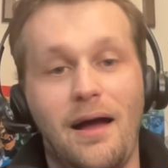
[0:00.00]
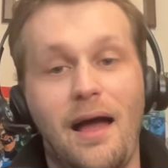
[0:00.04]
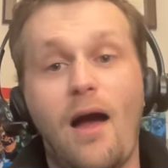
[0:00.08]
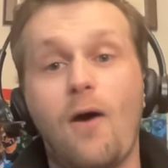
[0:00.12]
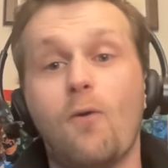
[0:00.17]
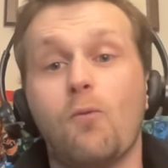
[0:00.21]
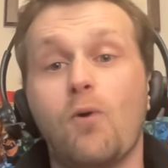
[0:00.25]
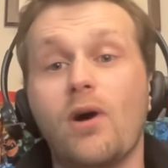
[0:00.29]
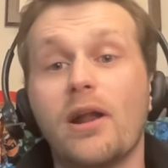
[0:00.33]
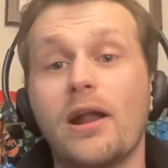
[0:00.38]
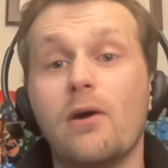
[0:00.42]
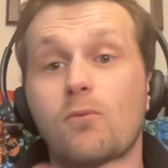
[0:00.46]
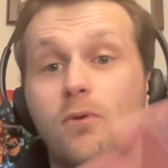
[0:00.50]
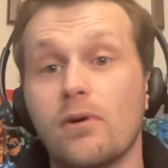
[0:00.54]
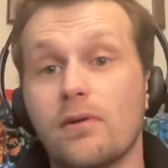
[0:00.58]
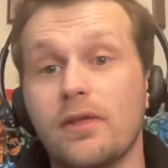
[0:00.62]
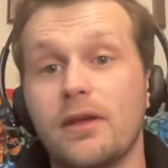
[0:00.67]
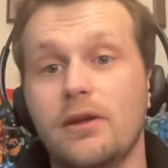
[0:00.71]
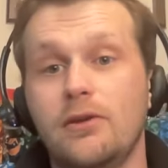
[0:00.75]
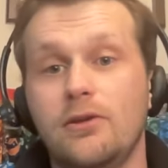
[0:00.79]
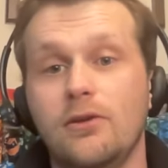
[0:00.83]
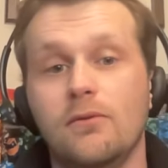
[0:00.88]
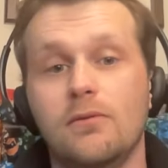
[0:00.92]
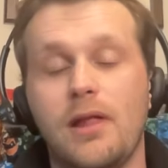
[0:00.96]
what I
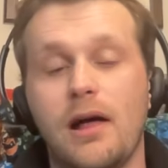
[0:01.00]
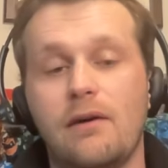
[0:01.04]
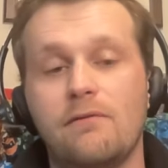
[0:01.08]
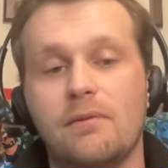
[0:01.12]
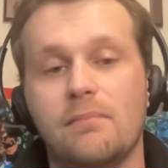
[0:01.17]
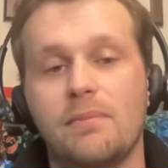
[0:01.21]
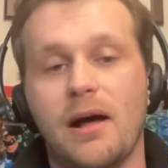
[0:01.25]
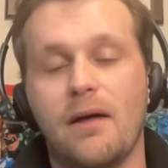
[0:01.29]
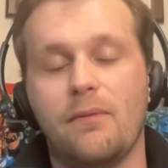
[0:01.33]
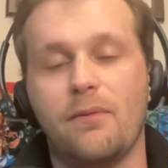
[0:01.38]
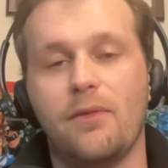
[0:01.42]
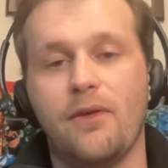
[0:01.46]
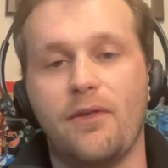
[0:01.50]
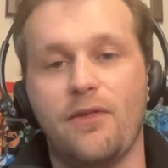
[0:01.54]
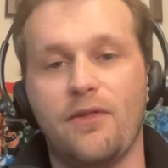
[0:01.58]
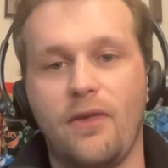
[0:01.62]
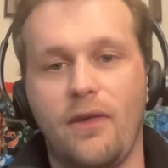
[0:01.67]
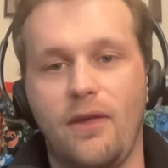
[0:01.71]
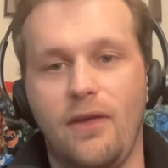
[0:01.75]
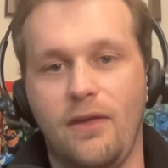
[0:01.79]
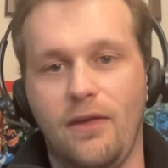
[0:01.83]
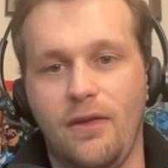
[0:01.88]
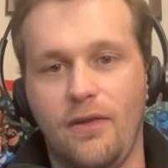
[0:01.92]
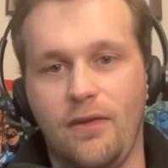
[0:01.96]
really do love about this
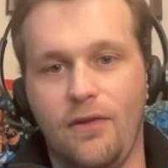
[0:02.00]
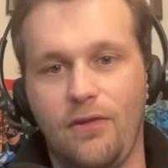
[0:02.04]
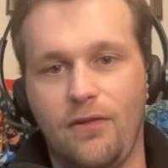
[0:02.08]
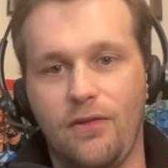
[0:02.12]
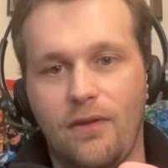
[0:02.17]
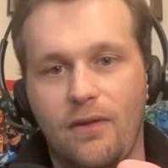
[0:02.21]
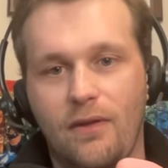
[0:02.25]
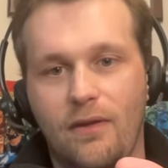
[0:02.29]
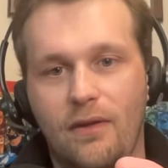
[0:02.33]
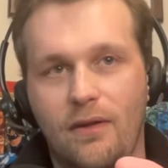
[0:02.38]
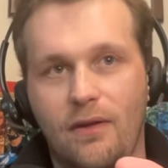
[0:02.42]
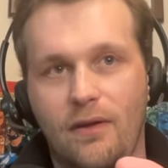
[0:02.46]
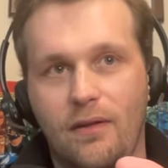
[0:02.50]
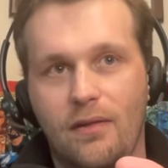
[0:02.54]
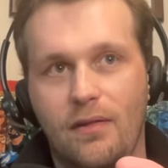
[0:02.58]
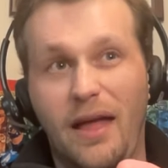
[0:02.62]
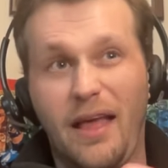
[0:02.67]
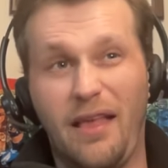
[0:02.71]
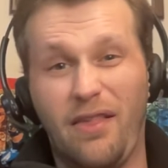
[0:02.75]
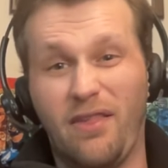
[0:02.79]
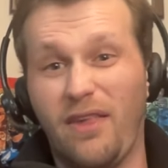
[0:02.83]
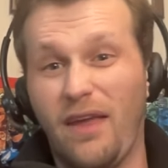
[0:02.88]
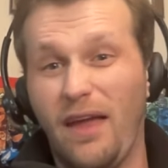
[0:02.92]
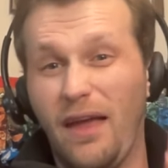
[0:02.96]
is
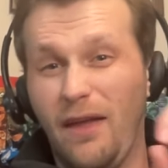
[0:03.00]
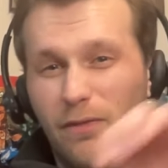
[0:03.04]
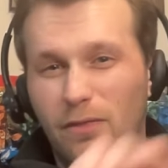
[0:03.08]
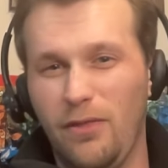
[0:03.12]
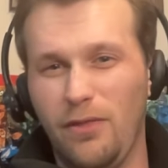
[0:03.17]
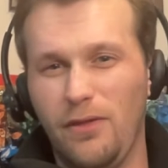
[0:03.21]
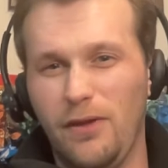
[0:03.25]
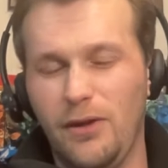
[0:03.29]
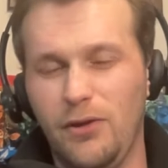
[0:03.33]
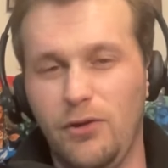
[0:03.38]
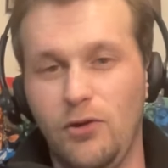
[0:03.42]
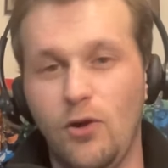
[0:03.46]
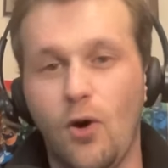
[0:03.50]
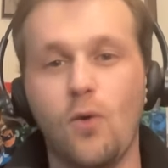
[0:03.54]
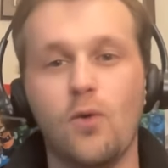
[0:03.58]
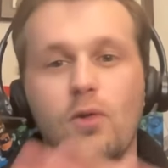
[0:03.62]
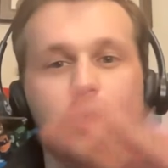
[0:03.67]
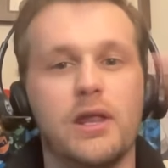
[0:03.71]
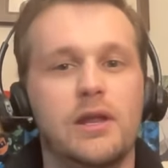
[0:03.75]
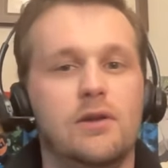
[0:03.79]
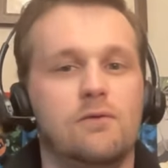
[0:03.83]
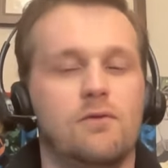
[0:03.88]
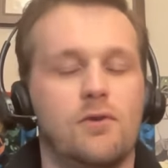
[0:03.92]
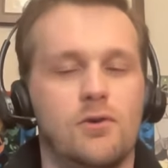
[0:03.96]
like say in the
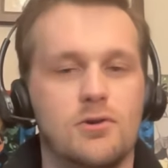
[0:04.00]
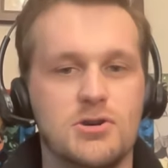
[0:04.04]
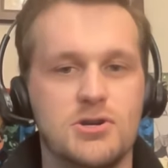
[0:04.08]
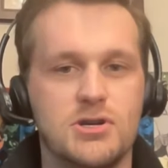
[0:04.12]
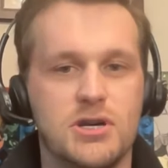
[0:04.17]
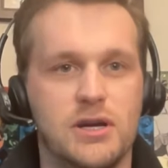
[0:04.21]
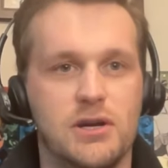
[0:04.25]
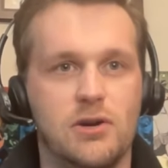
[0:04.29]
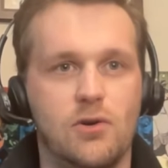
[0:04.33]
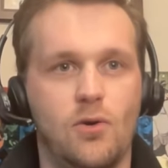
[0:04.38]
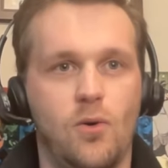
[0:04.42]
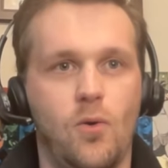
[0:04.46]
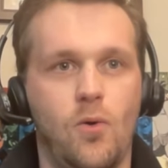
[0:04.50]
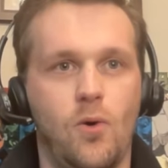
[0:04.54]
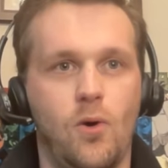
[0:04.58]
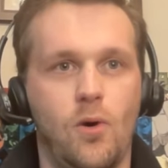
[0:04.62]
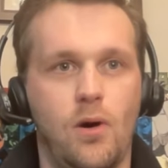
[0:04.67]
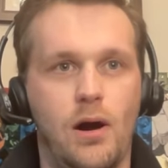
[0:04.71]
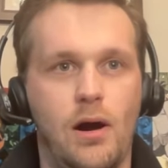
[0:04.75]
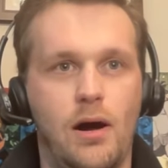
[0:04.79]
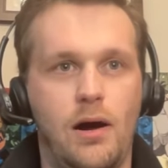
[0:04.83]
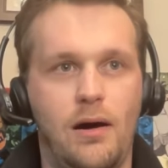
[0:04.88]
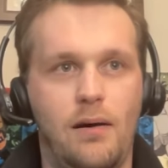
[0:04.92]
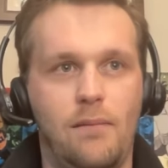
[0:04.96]
Nolan version
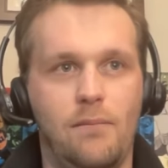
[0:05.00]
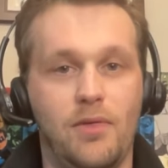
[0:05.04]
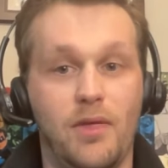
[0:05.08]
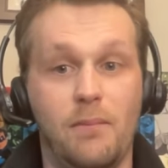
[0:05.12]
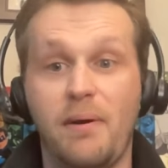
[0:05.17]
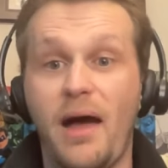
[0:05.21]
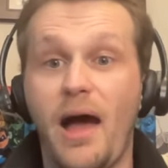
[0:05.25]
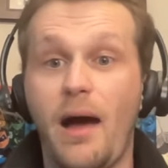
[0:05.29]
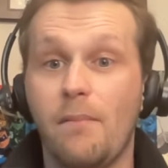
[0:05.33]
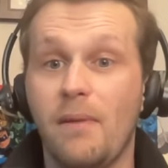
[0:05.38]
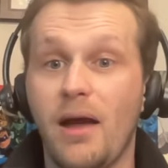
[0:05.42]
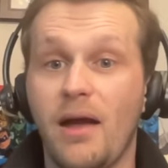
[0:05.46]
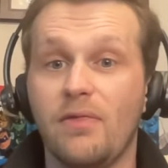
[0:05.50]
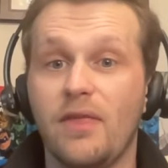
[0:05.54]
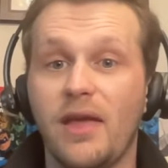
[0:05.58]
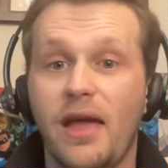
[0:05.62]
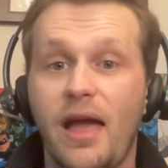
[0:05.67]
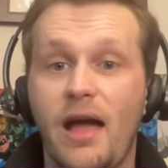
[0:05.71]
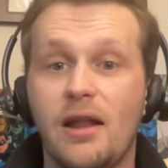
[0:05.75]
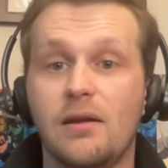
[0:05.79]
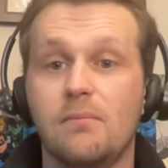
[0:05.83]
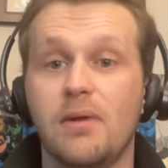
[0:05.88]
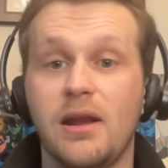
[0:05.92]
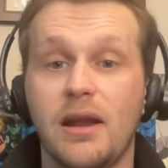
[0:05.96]
or um, mm-hmm. the Batman
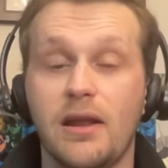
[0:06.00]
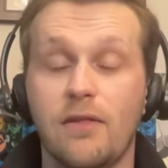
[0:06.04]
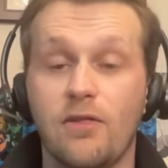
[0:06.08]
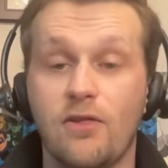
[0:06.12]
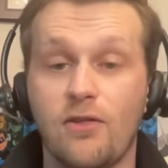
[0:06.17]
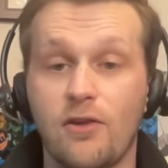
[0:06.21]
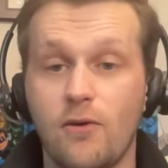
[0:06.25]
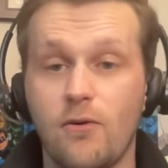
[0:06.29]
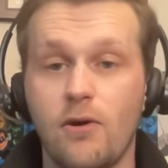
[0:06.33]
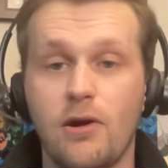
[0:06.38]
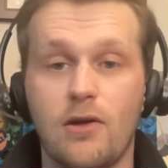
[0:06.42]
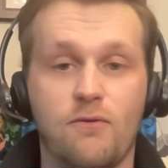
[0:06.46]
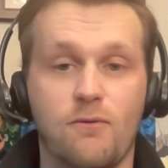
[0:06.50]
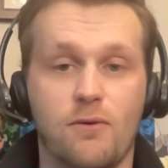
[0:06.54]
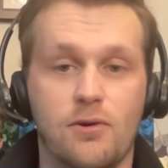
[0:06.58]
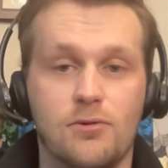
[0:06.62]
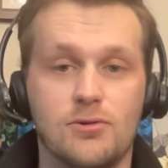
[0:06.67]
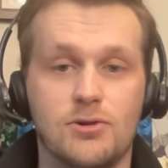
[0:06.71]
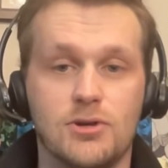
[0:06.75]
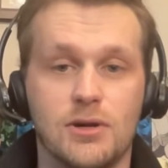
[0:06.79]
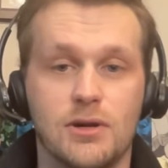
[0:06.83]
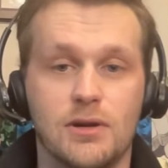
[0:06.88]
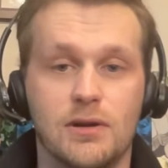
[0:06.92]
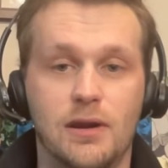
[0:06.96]
the animated series
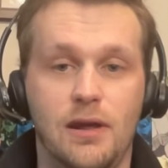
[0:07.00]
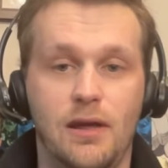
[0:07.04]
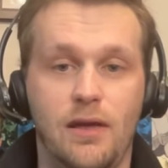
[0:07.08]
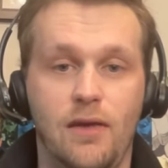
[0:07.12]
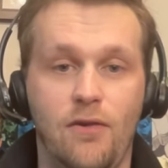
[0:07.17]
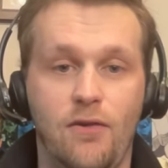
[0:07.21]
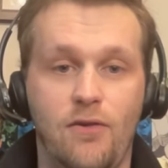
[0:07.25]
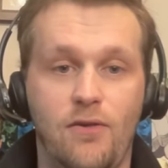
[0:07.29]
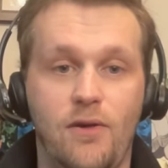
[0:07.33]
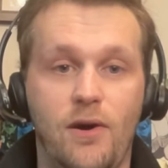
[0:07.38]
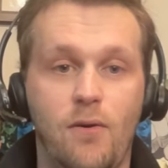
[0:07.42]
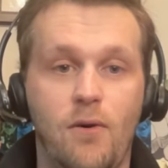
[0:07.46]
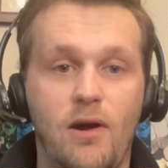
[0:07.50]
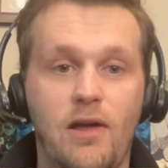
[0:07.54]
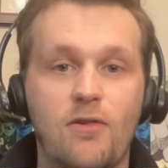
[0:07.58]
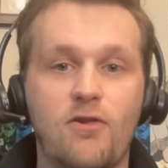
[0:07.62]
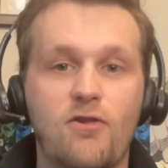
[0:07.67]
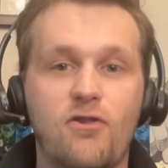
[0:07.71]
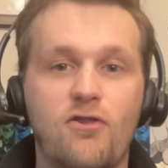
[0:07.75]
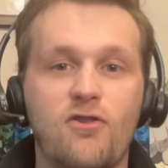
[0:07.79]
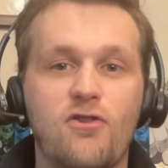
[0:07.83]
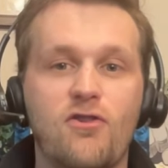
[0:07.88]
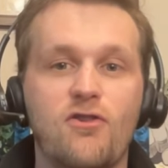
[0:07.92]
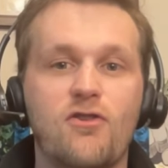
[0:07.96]
version is there
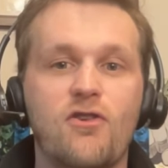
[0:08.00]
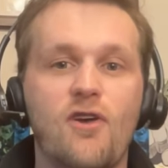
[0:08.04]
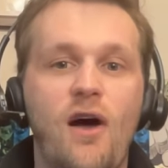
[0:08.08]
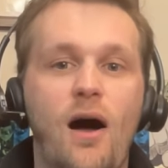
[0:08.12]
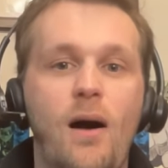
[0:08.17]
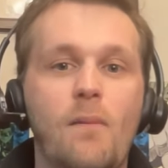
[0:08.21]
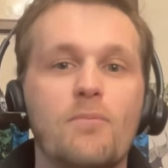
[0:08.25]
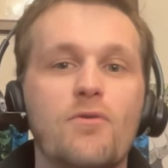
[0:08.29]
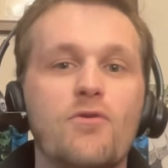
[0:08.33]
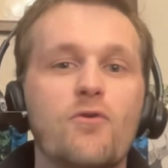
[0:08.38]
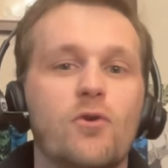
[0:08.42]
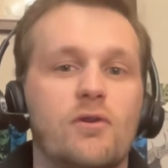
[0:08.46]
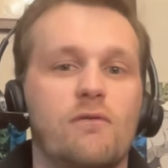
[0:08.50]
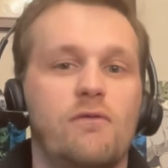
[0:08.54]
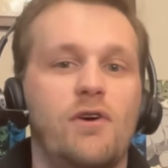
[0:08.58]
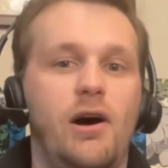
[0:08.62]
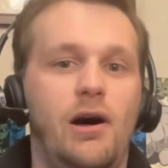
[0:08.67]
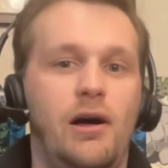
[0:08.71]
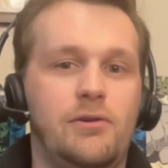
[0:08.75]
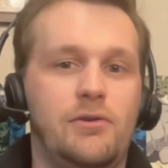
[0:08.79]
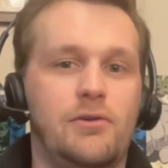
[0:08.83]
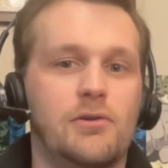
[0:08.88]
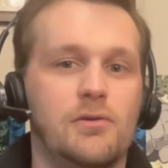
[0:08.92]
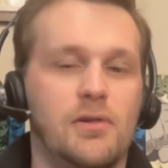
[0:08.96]
is some sort of
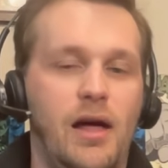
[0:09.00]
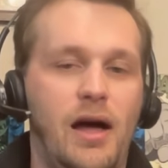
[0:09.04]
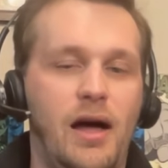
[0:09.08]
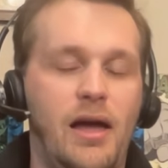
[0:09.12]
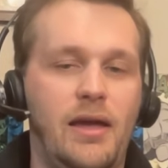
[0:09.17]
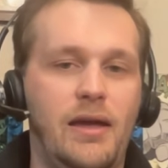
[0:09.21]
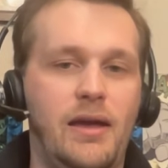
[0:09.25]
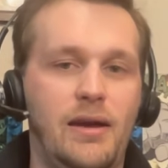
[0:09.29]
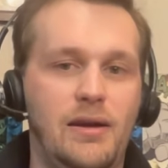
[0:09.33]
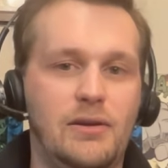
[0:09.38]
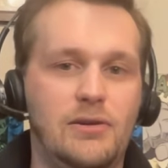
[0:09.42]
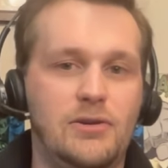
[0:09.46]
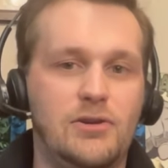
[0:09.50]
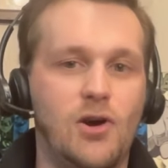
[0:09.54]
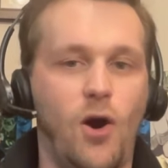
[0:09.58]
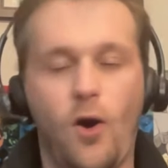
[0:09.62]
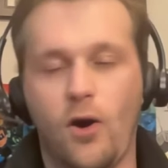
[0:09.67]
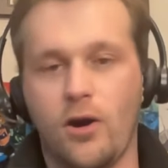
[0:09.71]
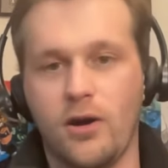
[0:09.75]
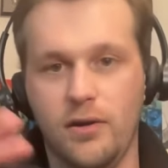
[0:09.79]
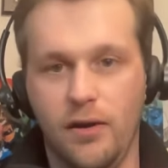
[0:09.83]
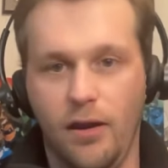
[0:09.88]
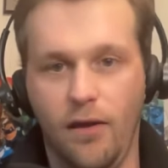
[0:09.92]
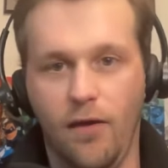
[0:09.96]
underlying
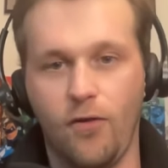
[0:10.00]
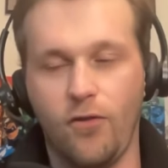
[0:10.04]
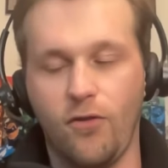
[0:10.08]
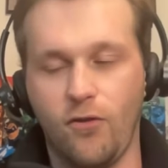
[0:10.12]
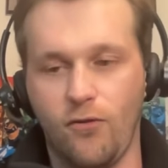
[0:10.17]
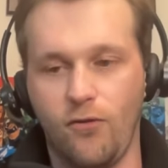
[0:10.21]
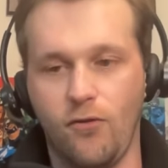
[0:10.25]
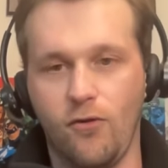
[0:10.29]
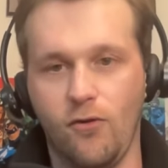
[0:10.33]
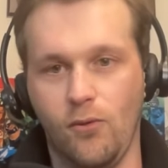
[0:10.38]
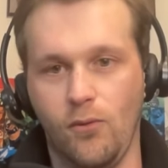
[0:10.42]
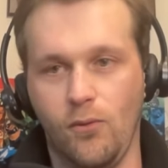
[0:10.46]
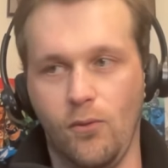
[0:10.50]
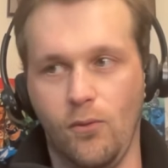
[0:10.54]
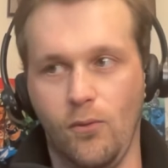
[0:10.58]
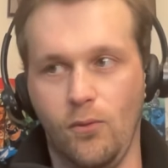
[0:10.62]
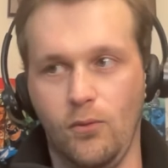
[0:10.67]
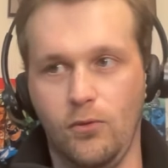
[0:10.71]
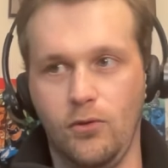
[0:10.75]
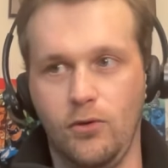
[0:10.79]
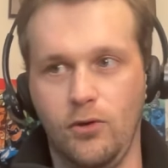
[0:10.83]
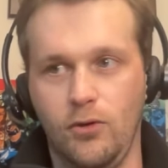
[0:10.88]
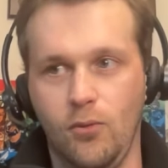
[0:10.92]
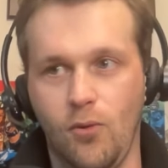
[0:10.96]
darkness
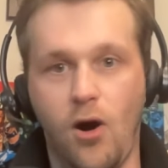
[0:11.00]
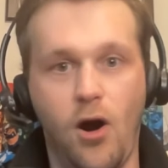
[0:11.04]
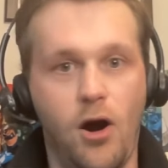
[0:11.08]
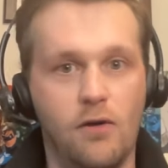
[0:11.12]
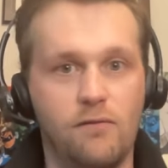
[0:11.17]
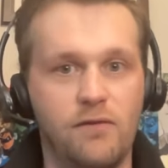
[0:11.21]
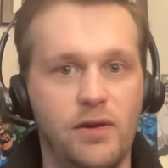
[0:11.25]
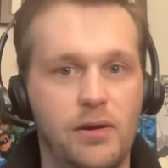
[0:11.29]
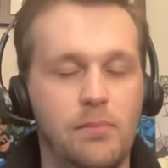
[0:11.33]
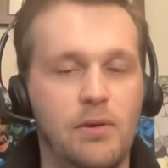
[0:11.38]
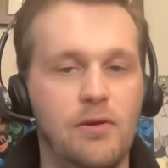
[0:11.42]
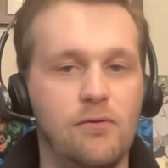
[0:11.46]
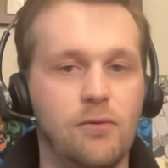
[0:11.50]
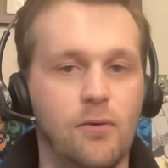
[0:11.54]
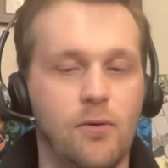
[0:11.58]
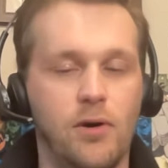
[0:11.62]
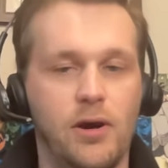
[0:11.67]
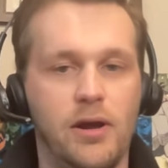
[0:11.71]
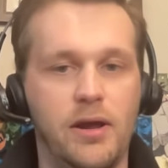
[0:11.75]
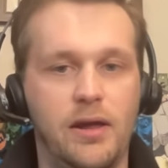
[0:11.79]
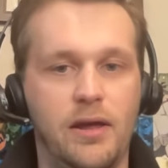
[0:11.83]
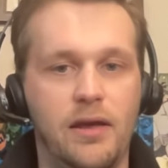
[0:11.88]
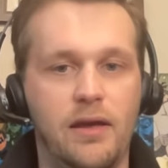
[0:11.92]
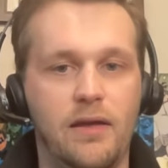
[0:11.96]
to to Harvey
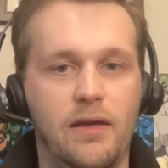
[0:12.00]
before he gets